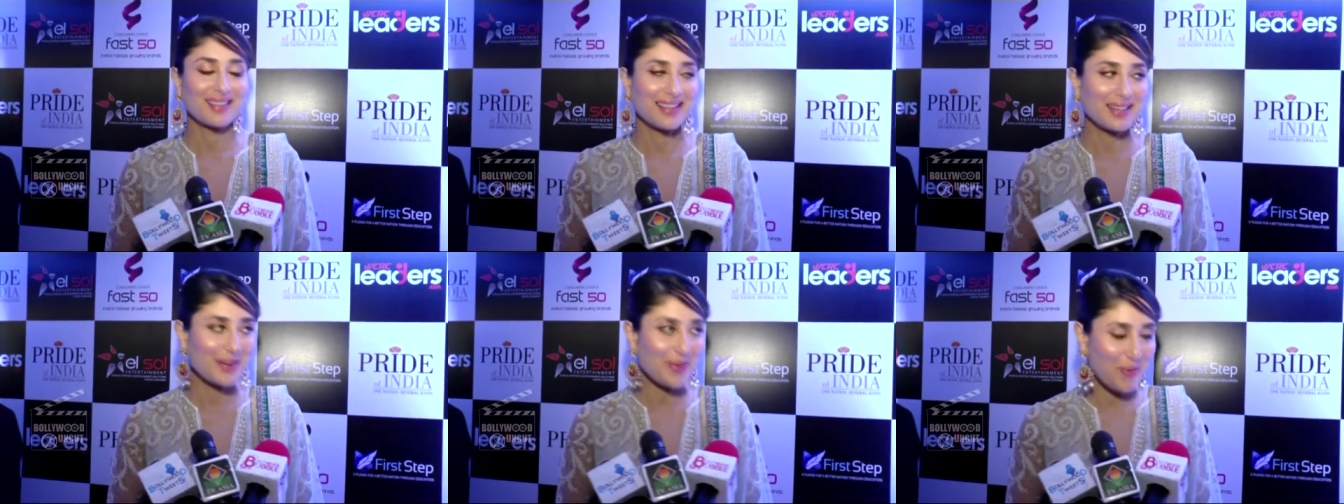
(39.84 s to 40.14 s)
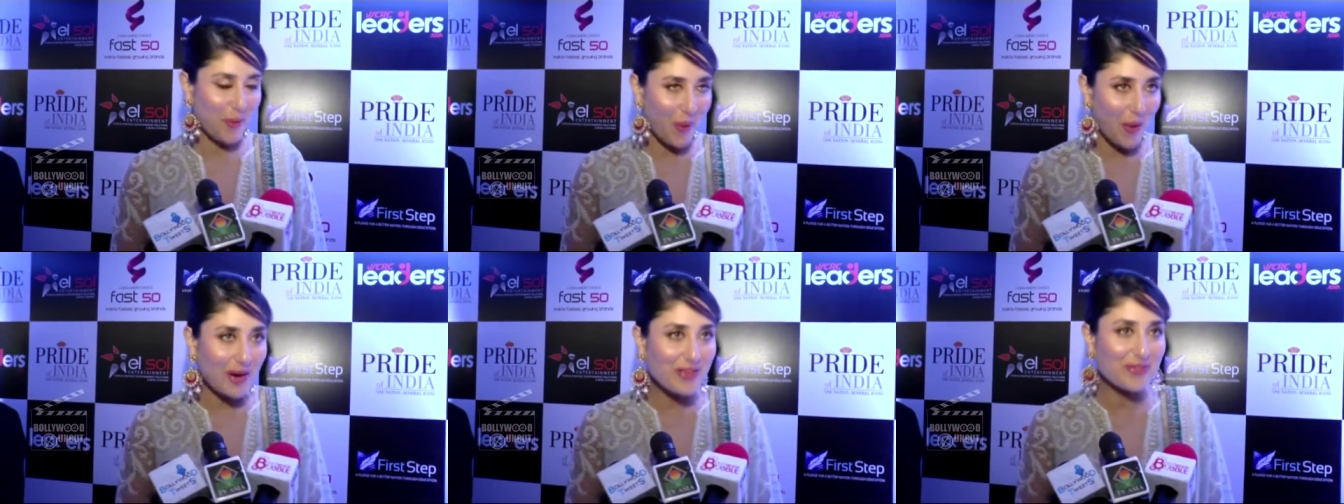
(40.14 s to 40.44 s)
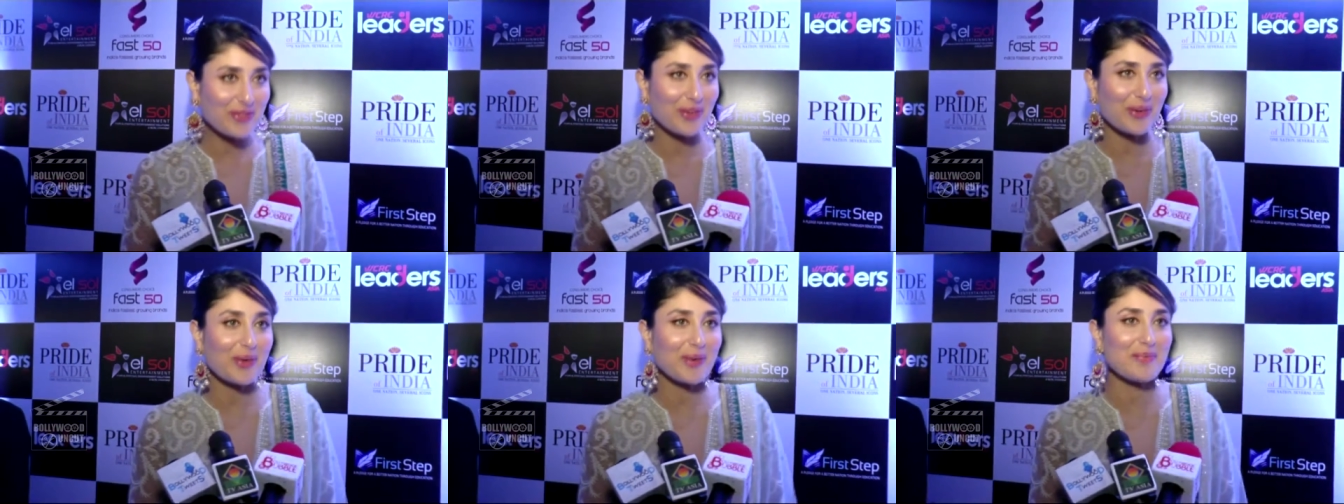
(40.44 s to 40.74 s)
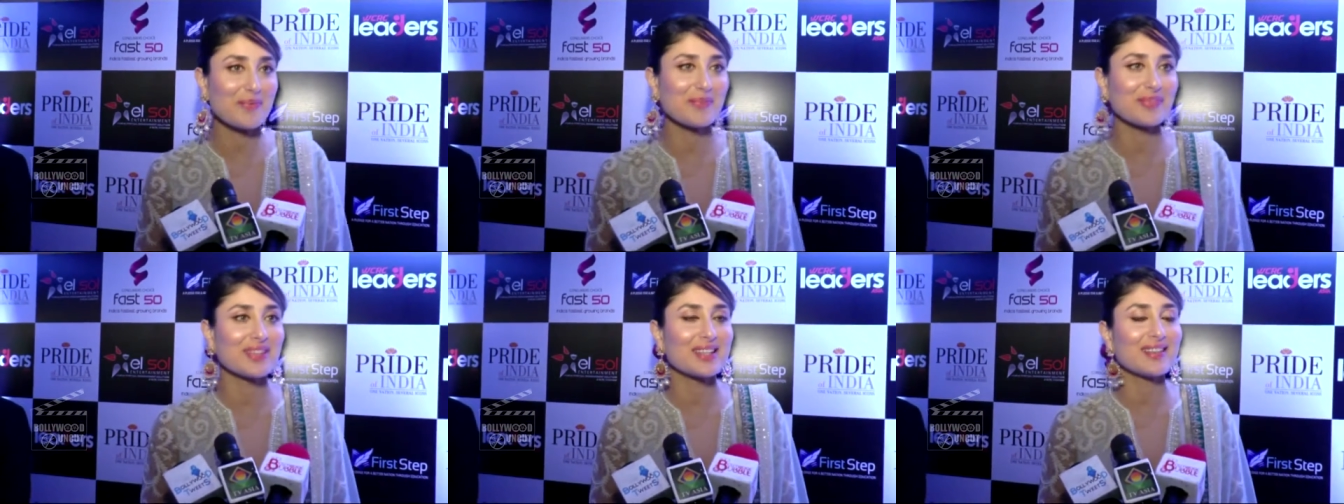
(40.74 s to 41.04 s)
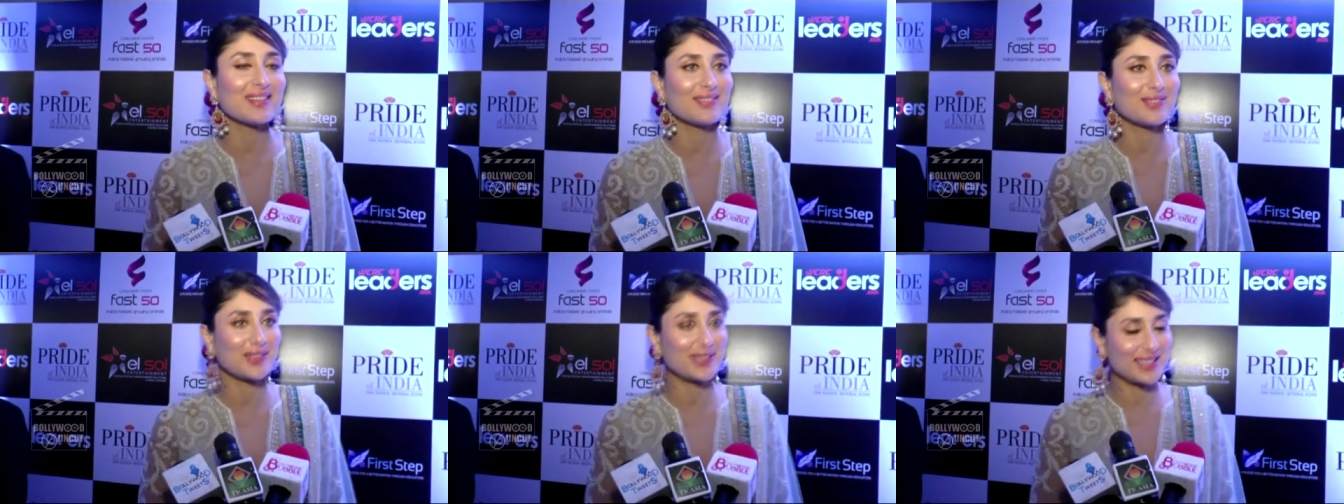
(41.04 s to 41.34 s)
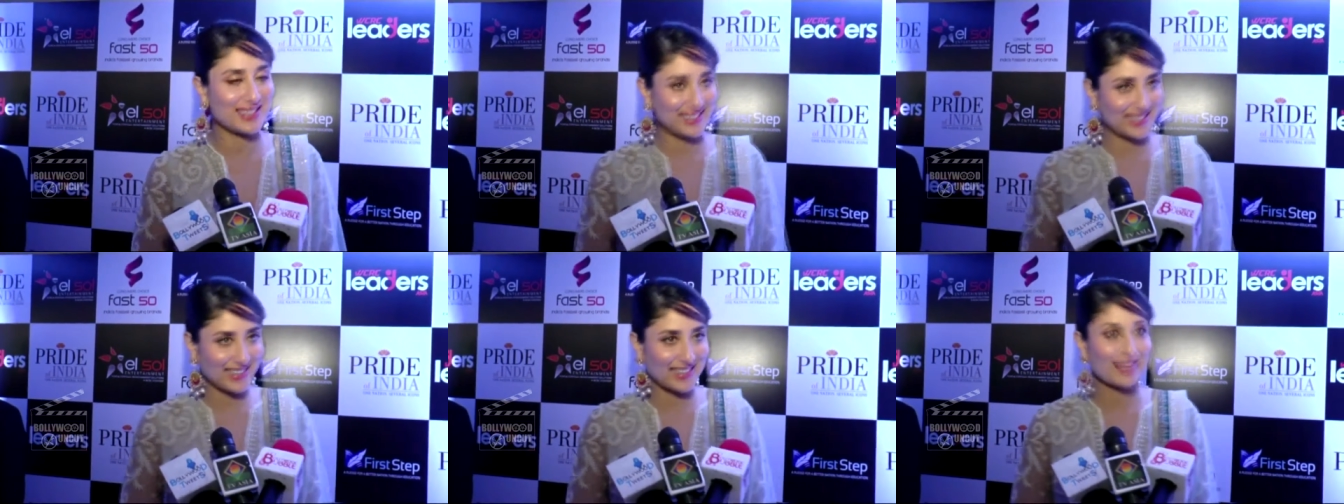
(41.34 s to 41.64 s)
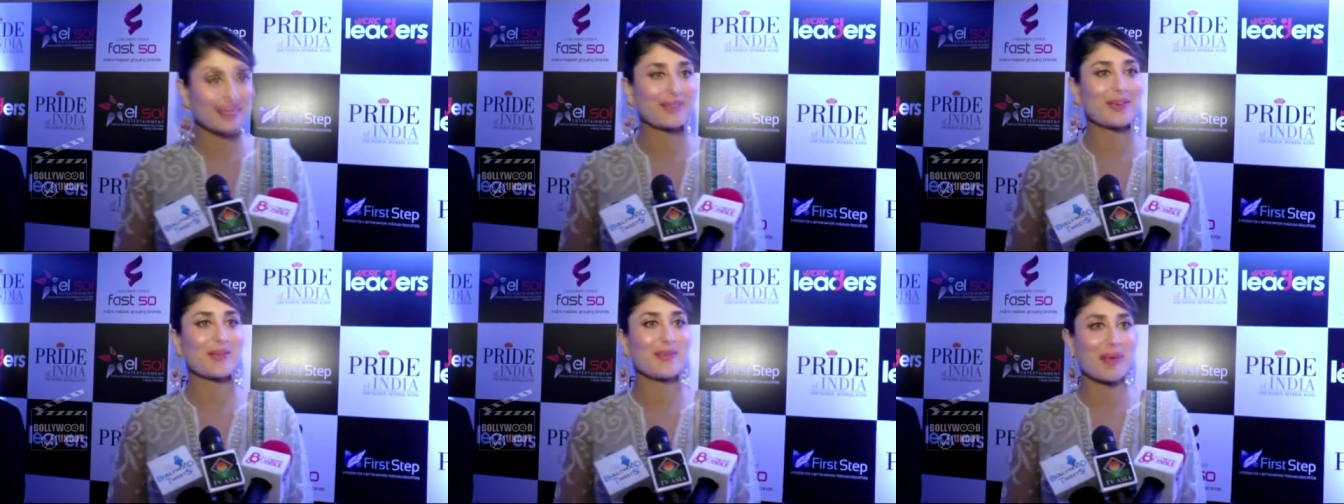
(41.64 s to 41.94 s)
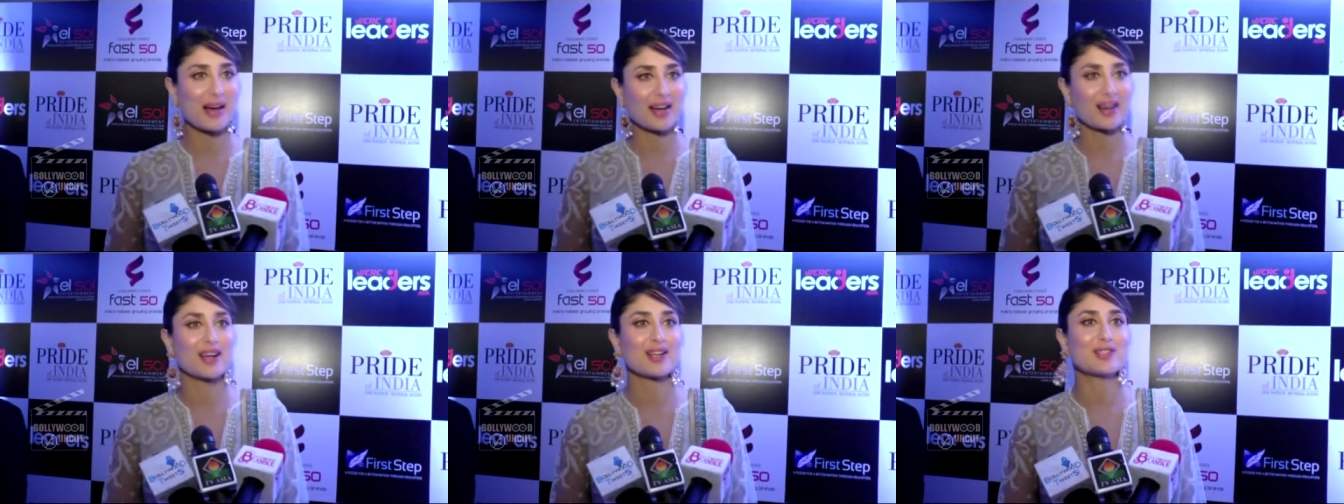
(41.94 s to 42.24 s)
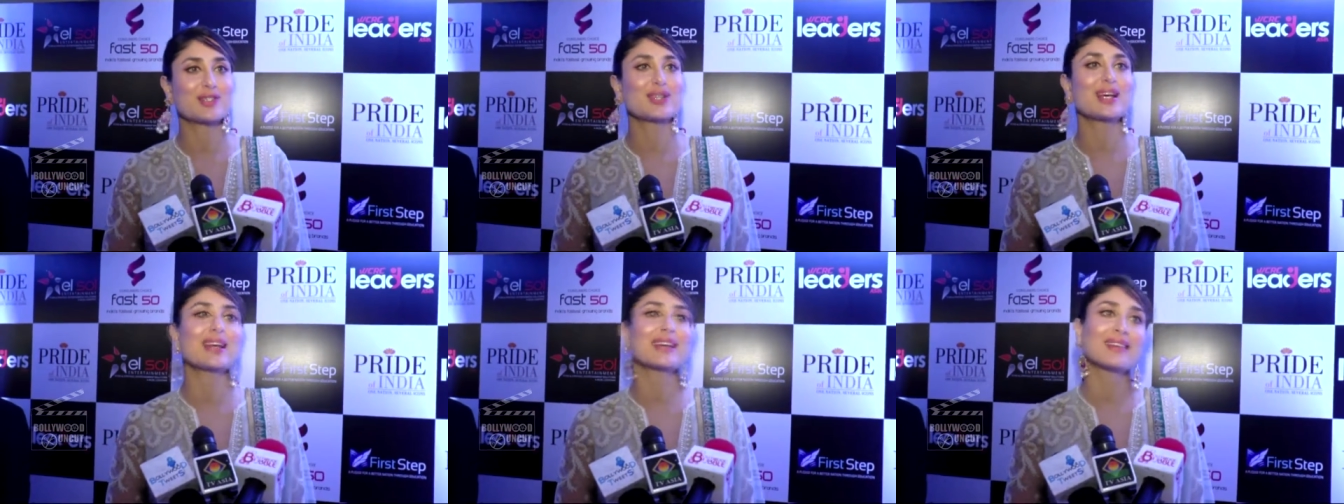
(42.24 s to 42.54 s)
award for the state of Maharashtra,